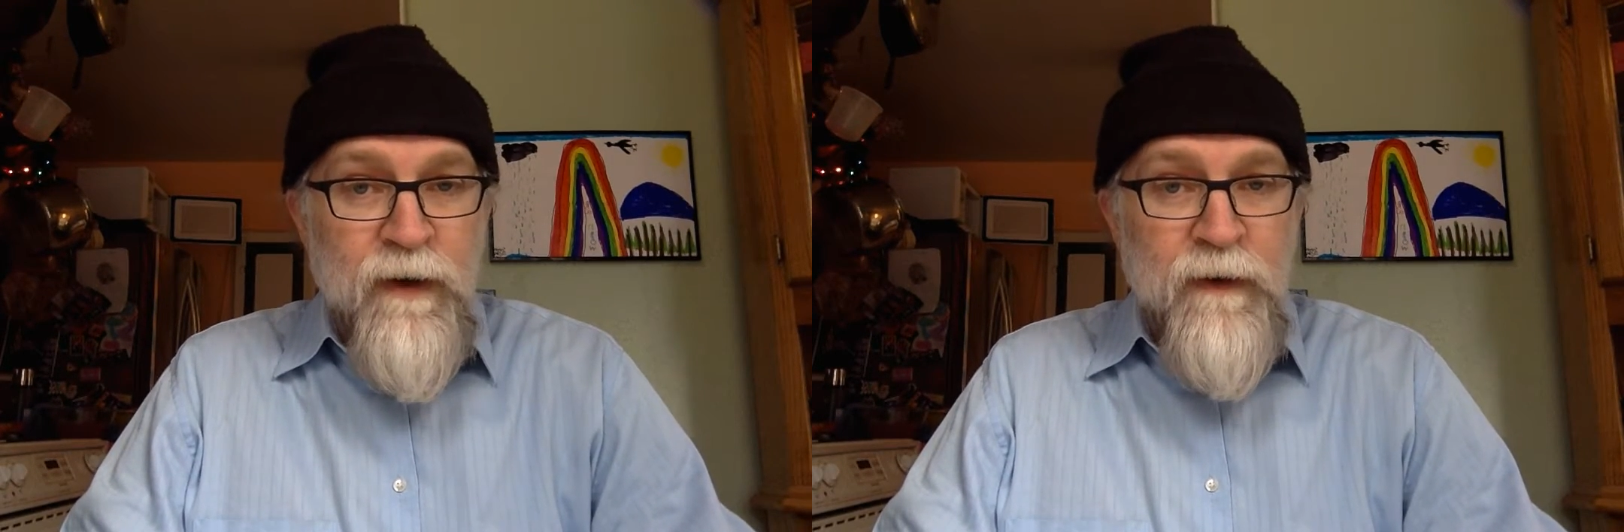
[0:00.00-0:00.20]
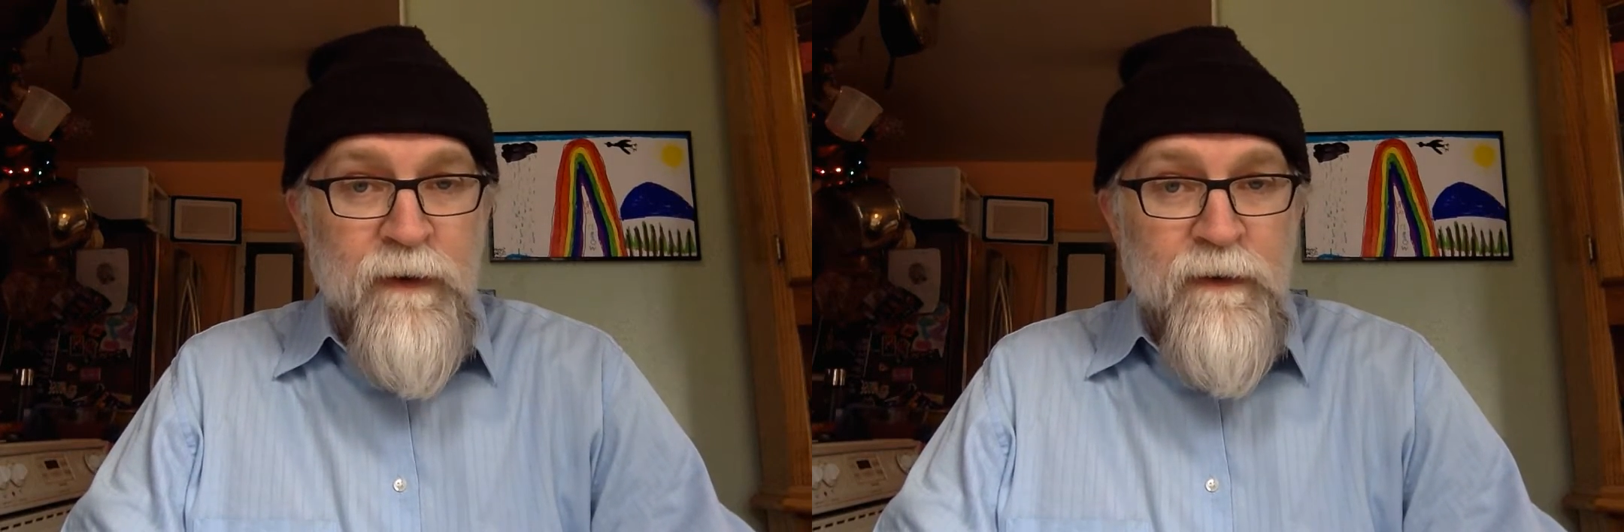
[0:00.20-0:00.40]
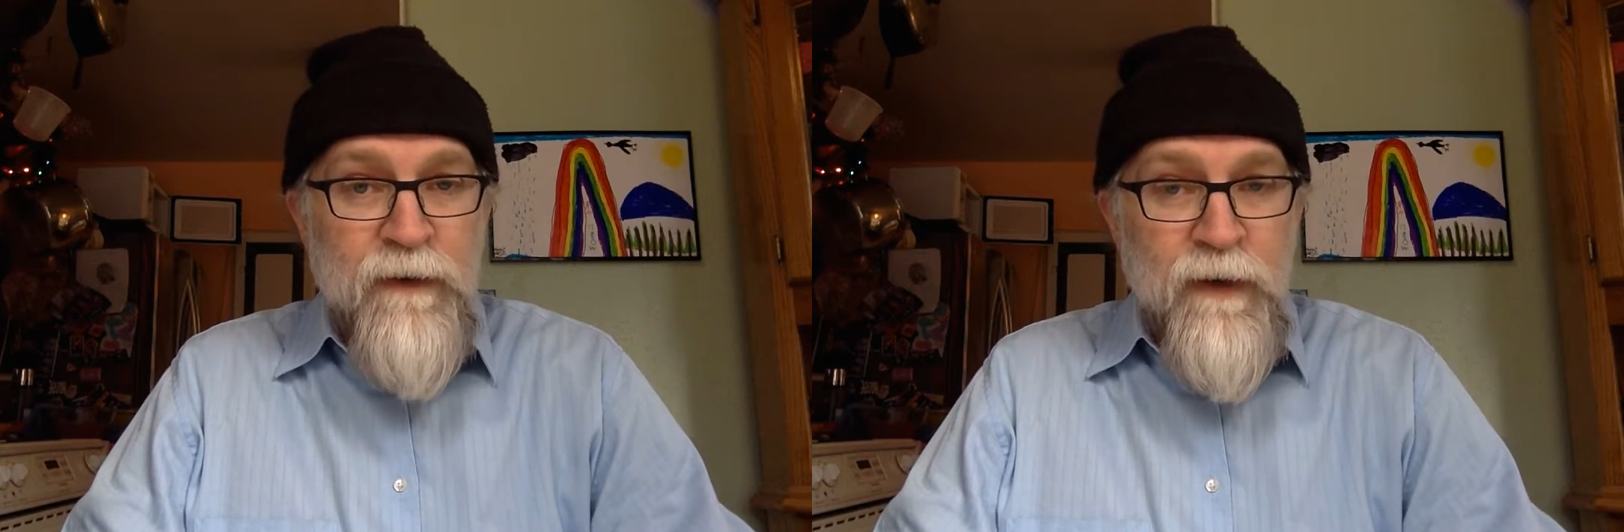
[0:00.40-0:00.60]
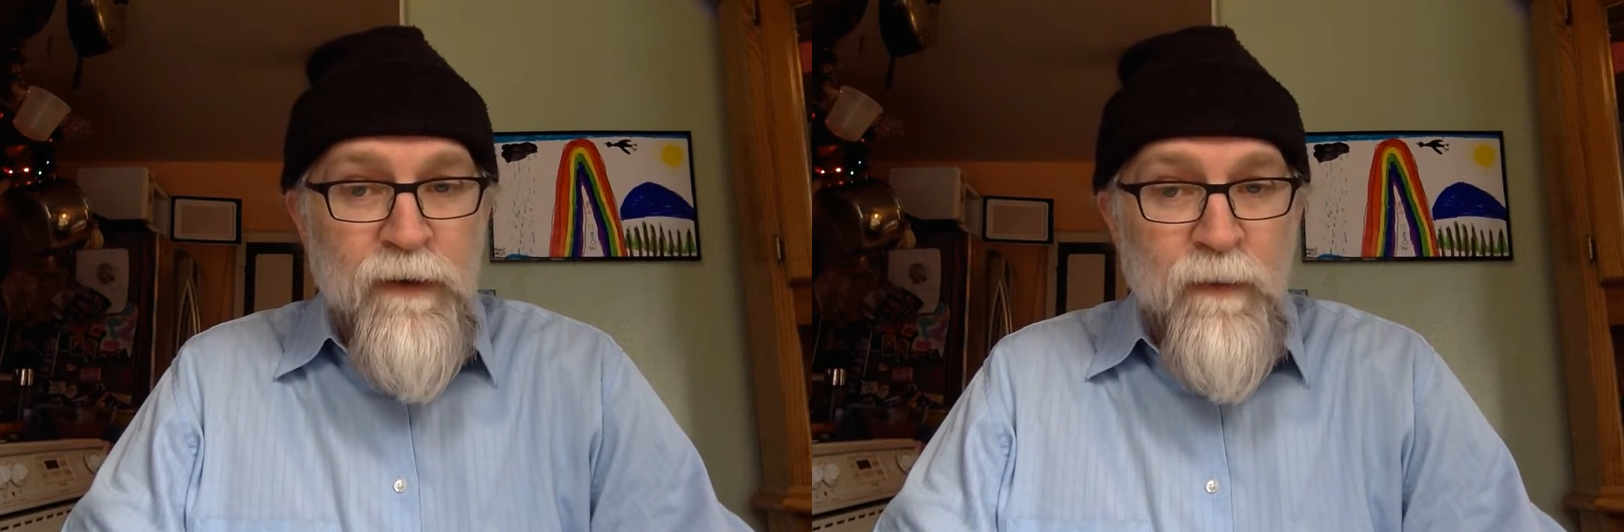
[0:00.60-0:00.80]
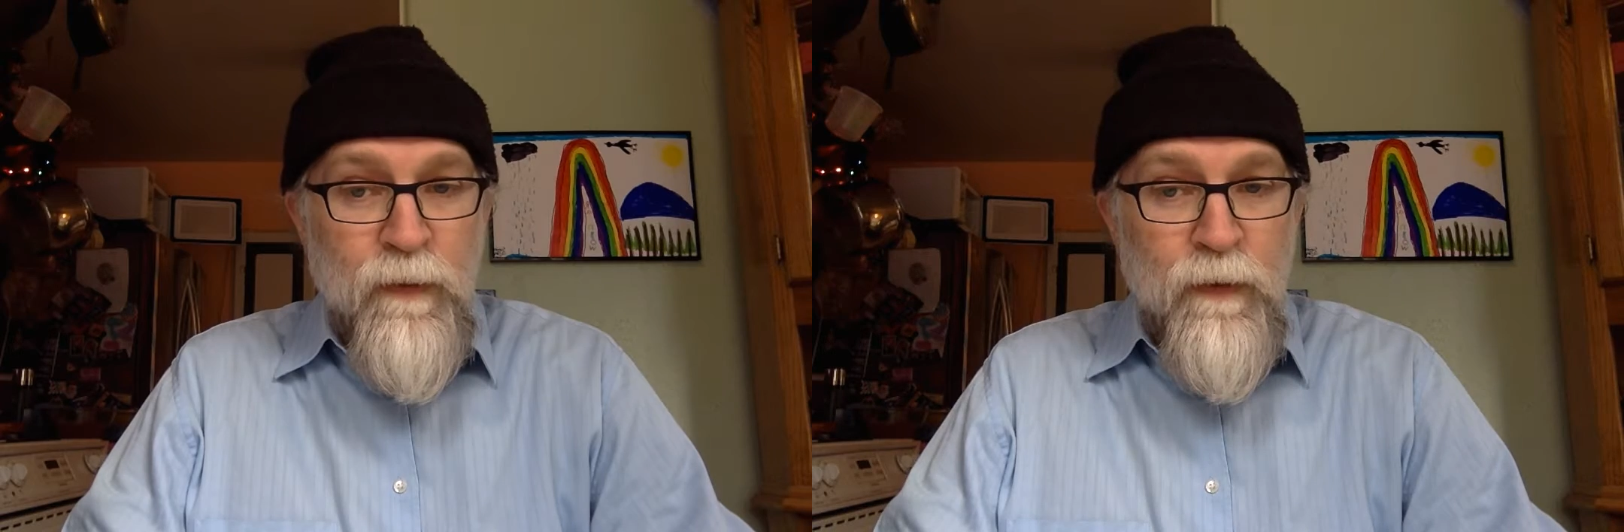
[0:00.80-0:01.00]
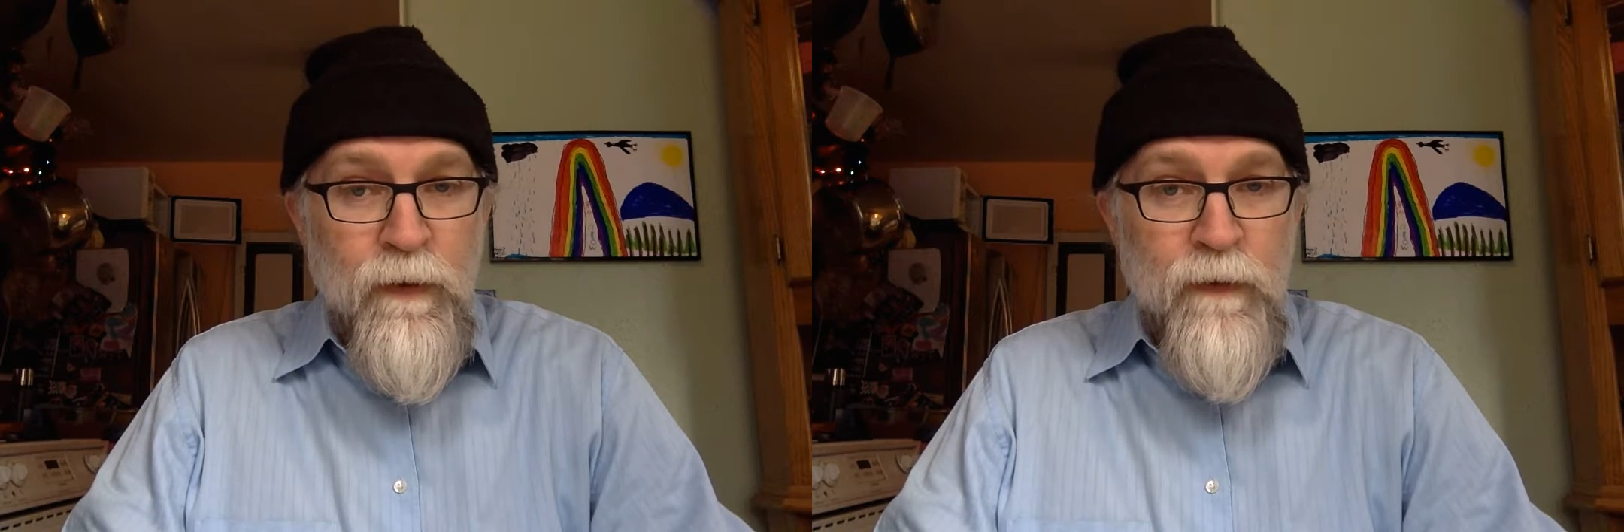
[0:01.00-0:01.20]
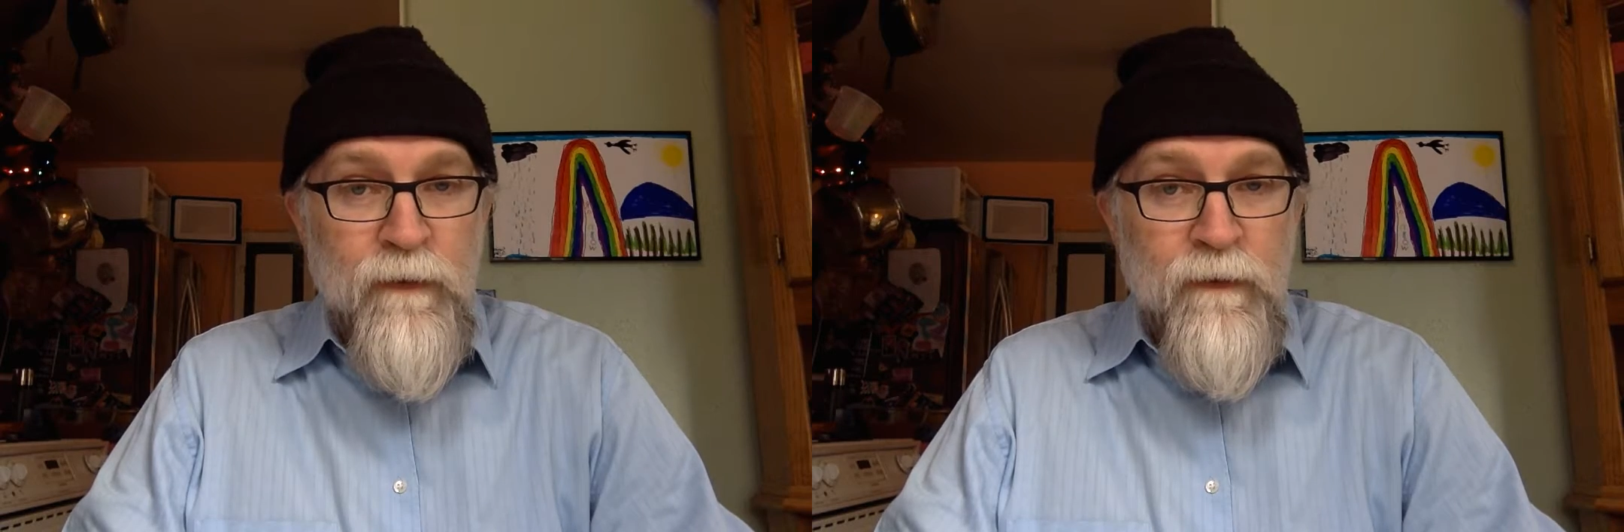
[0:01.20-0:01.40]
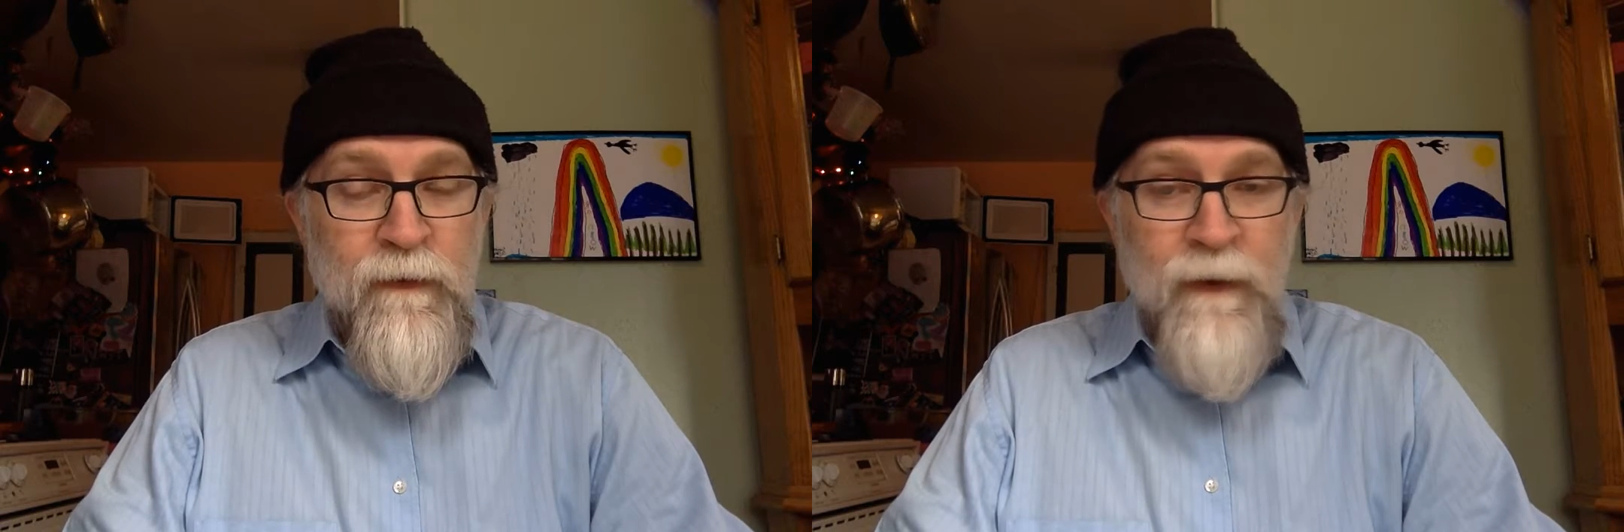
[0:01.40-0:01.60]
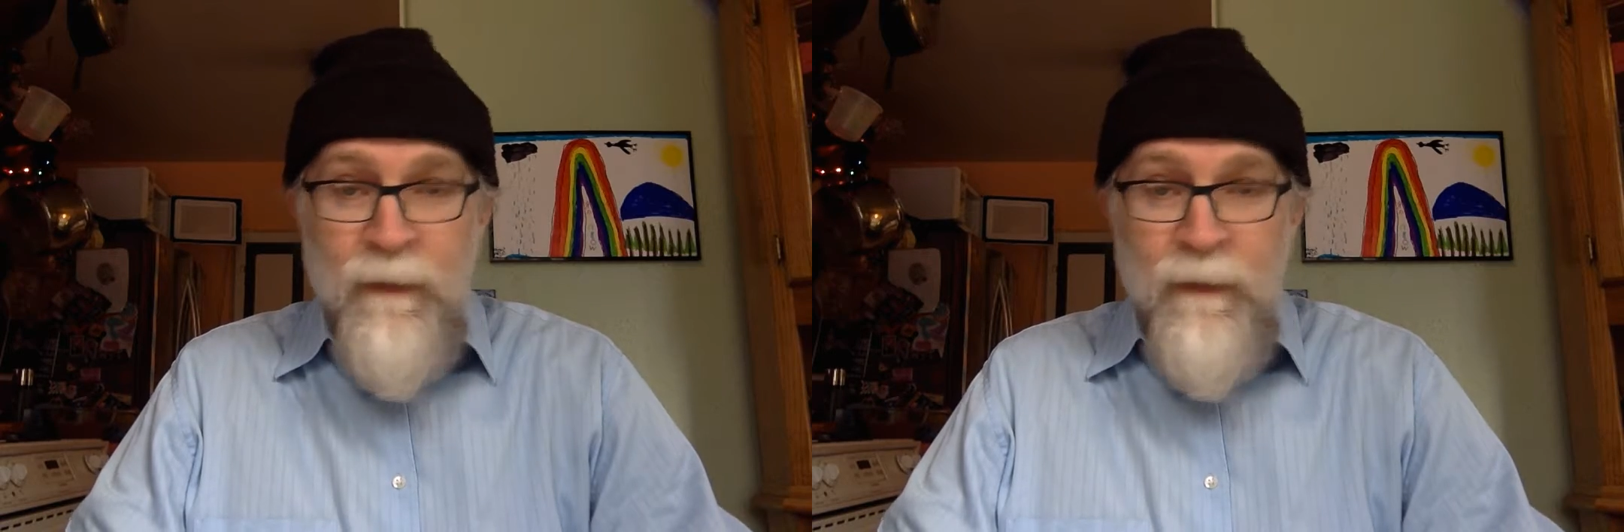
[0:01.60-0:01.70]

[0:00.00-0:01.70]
on the discussion boards